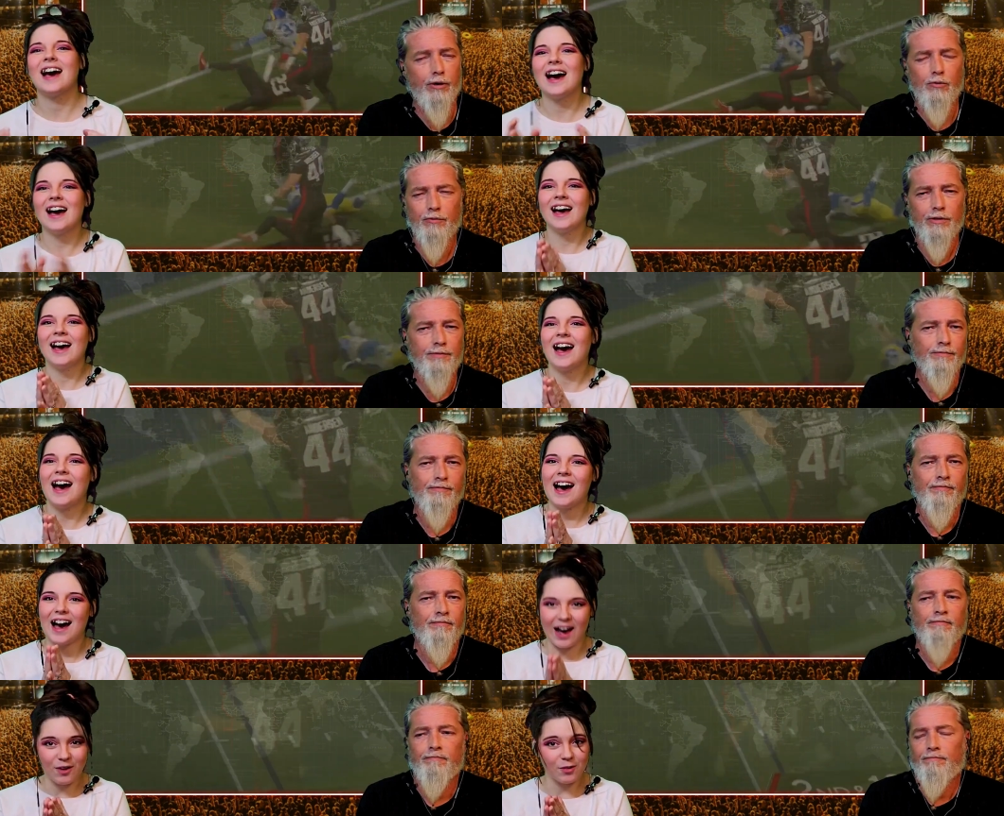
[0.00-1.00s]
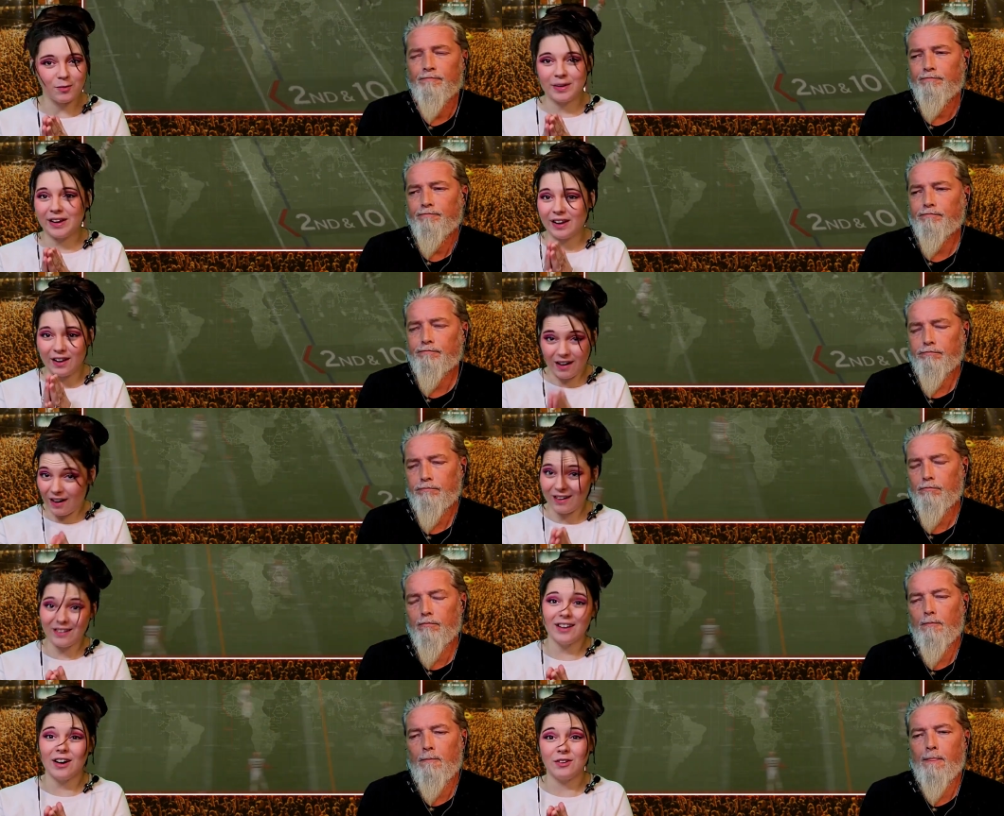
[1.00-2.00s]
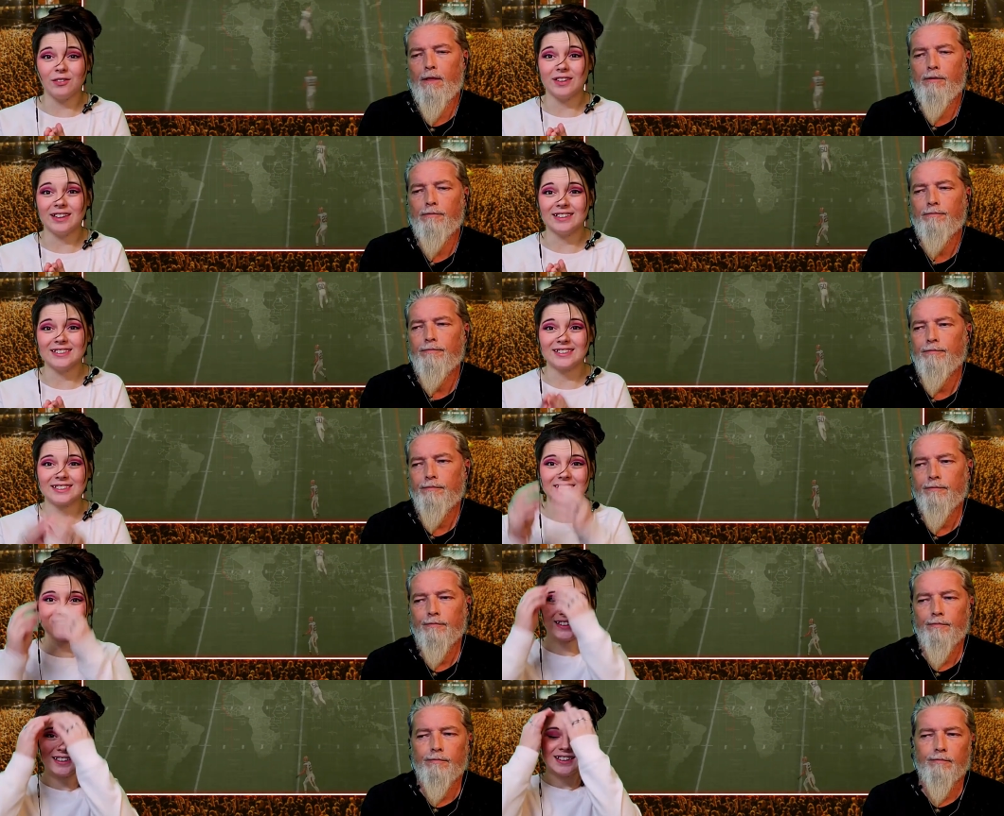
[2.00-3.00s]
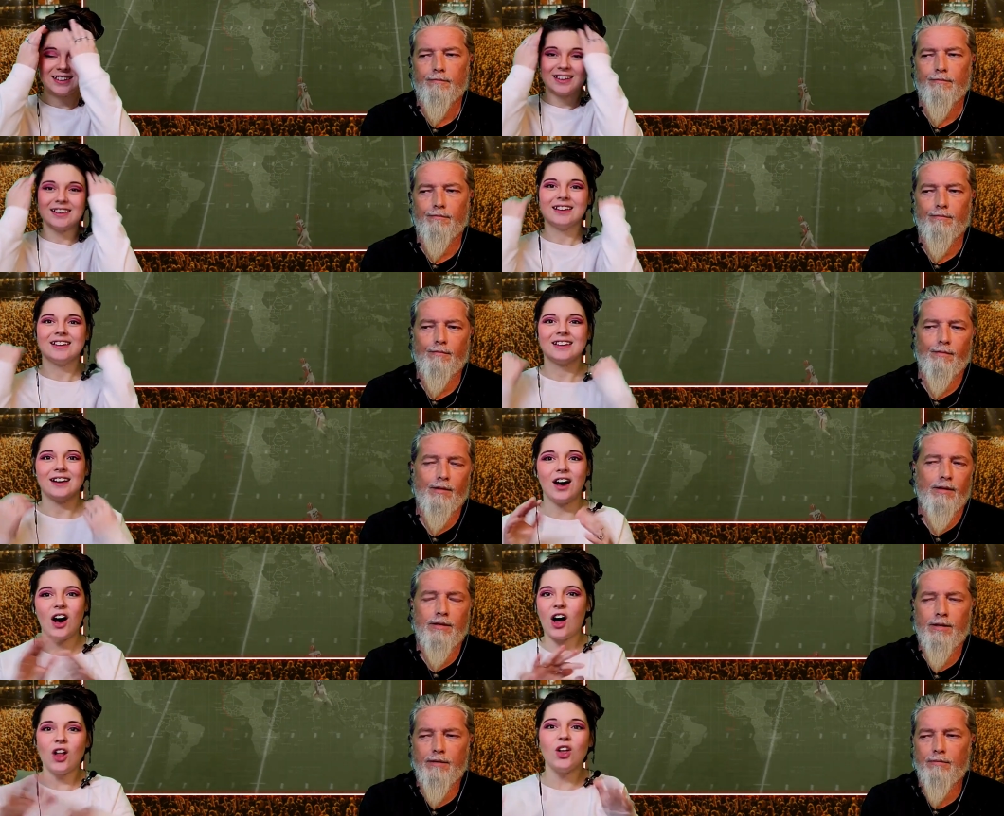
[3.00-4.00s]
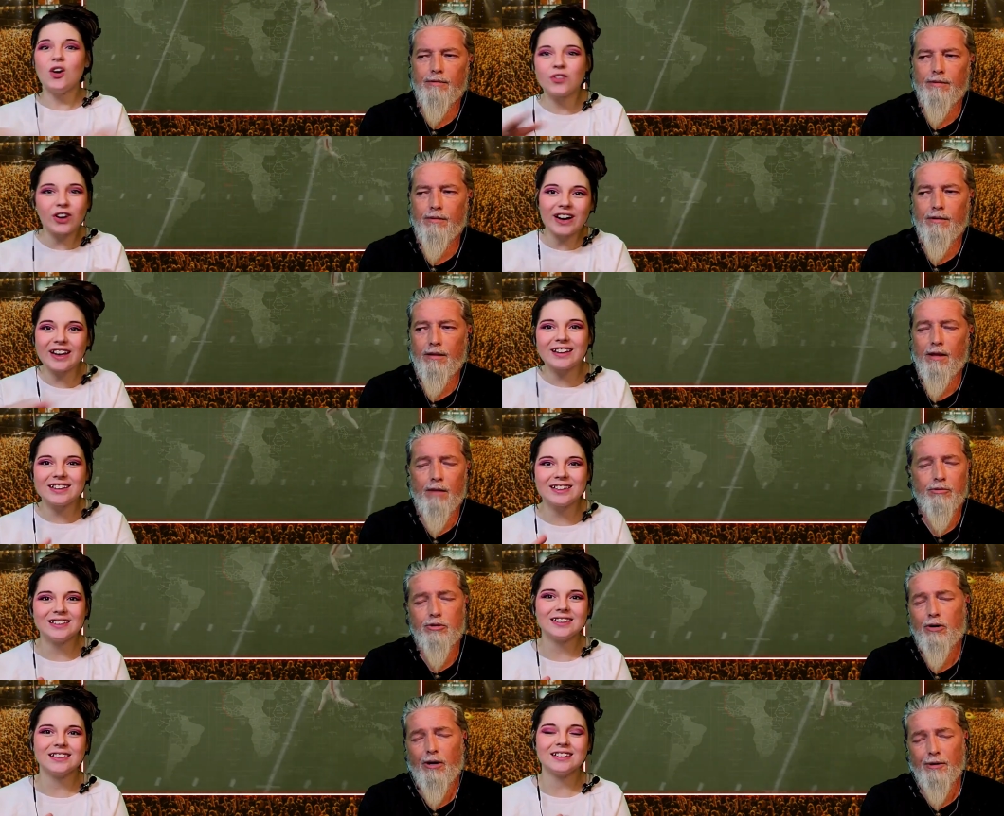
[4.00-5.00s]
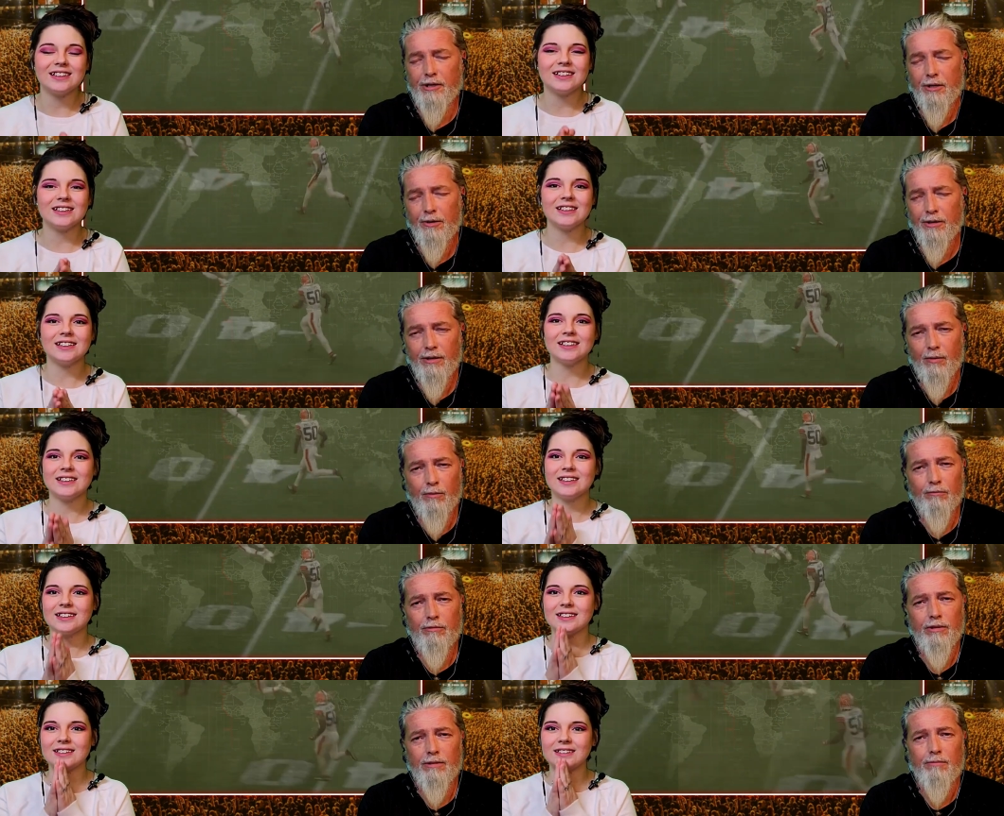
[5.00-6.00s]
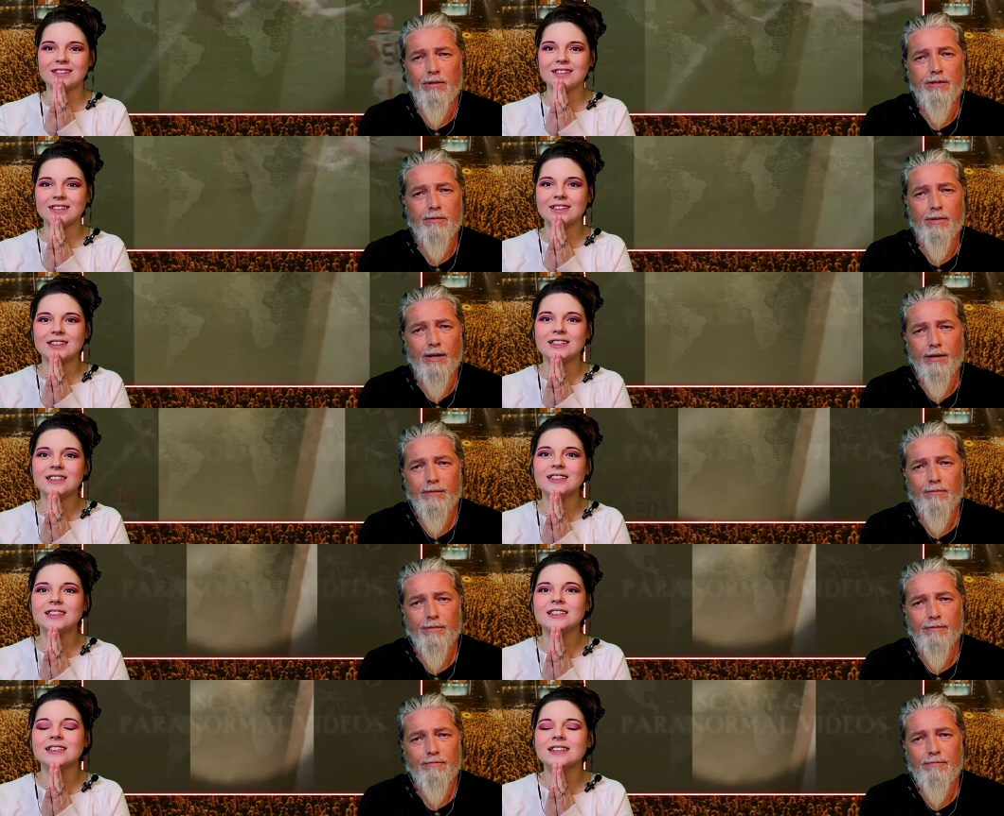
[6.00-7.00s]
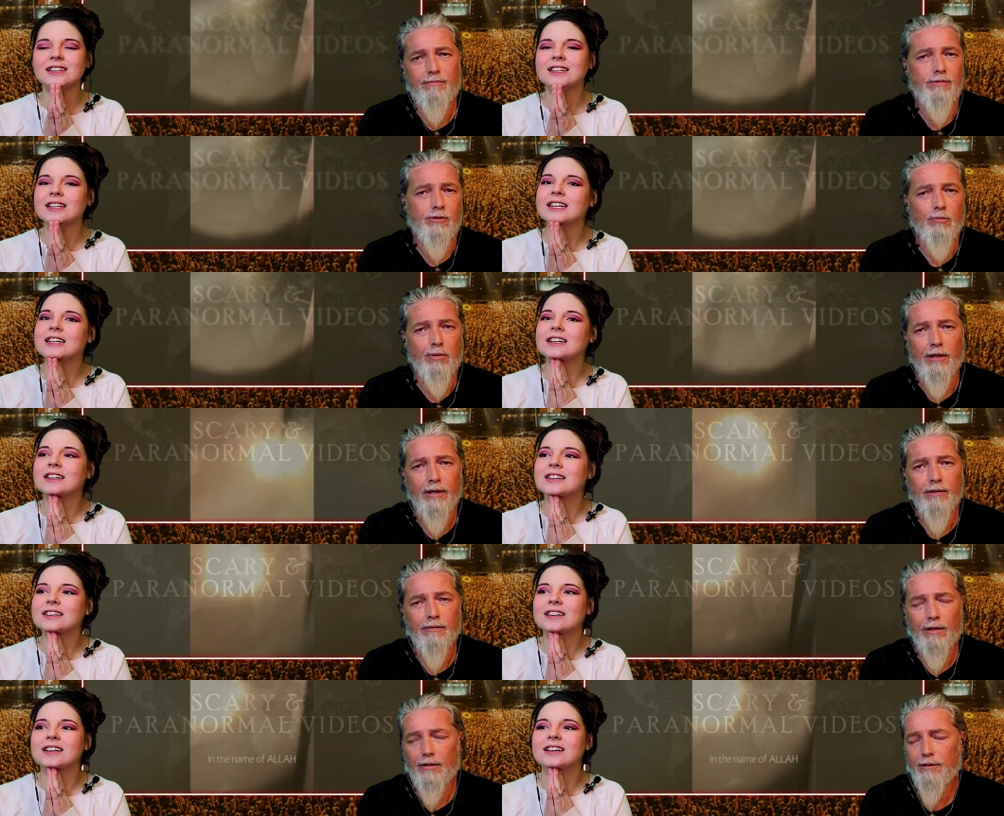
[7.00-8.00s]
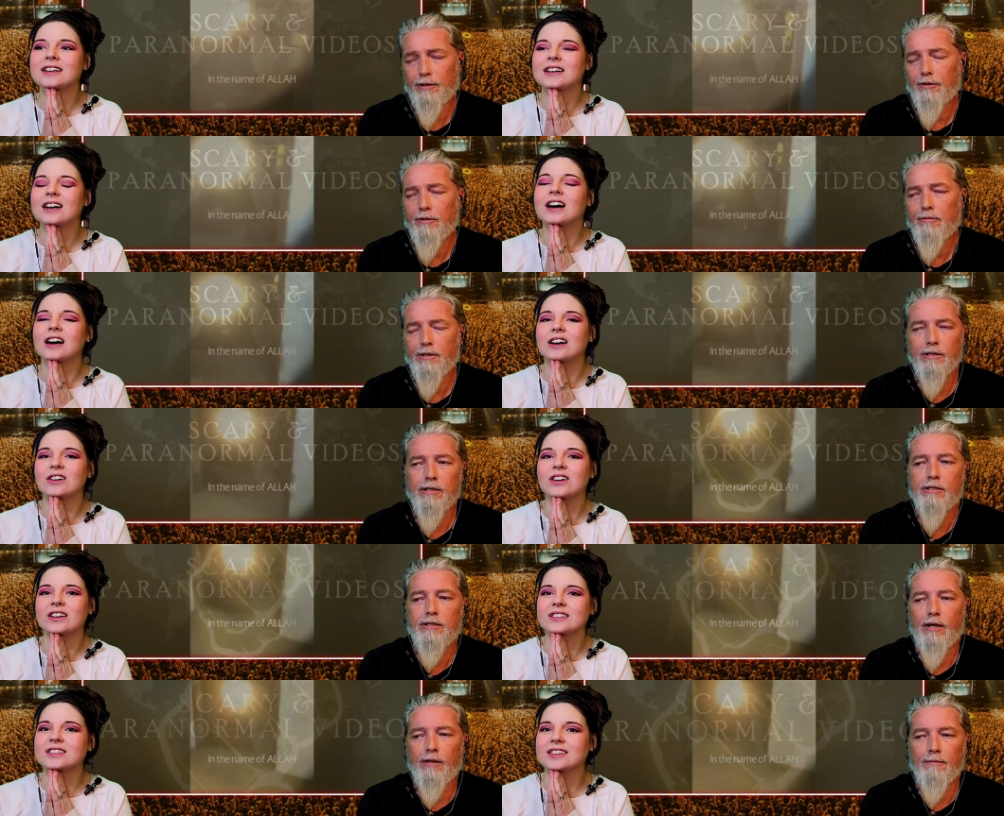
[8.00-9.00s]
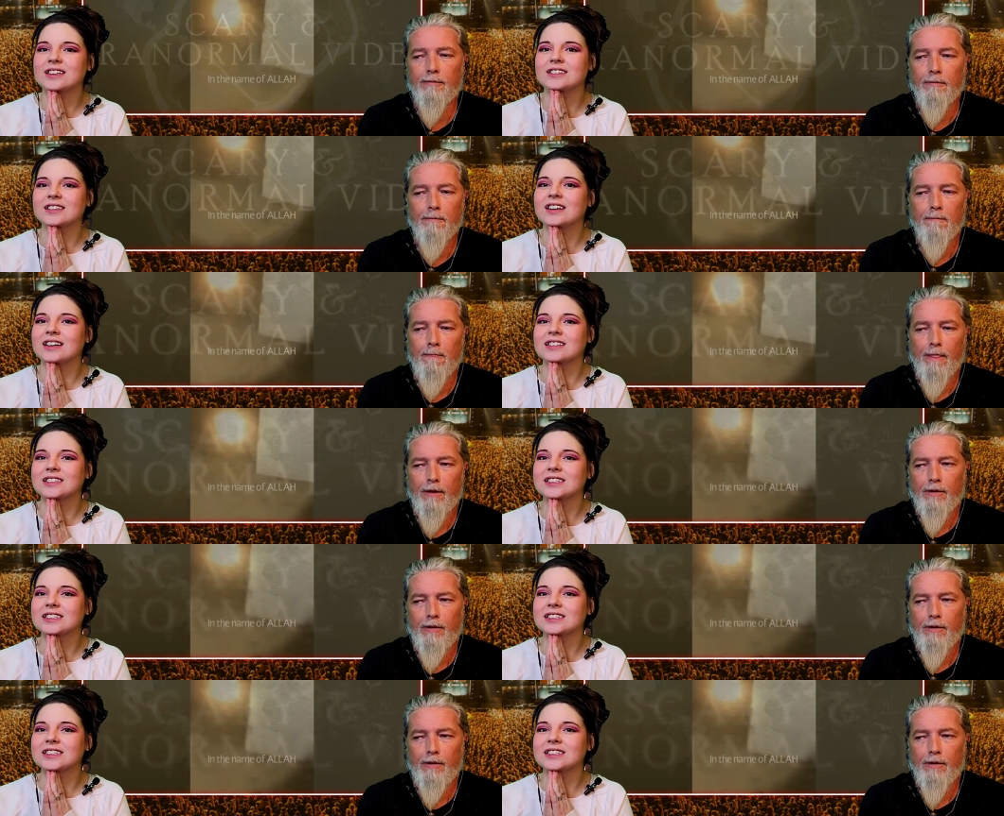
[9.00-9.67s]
Speaker 1: Nova.
Speaker 2: I will be all over this.
Speaker 1: And all over it. I'm sure I'll hear it and I won't really bitch about it. She'll play it and I'll hear it, but it, oh, it's he's, not. He's going to get